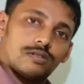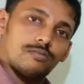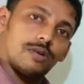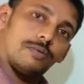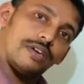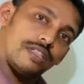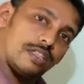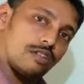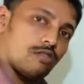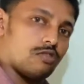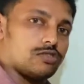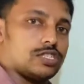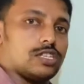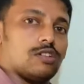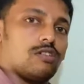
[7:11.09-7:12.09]
maybe in the
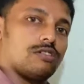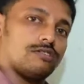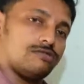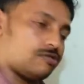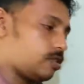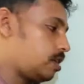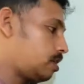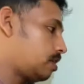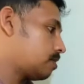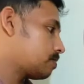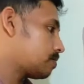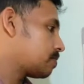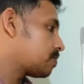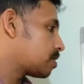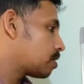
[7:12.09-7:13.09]
ocean or sea.
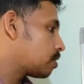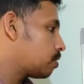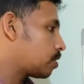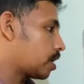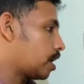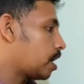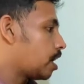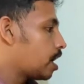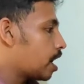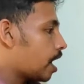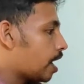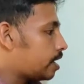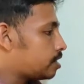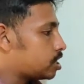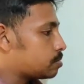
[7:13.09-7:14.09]
Okay,
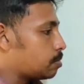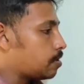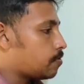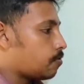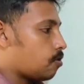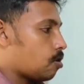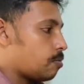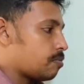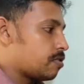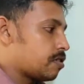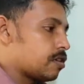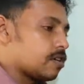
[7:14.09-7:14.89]
and this may form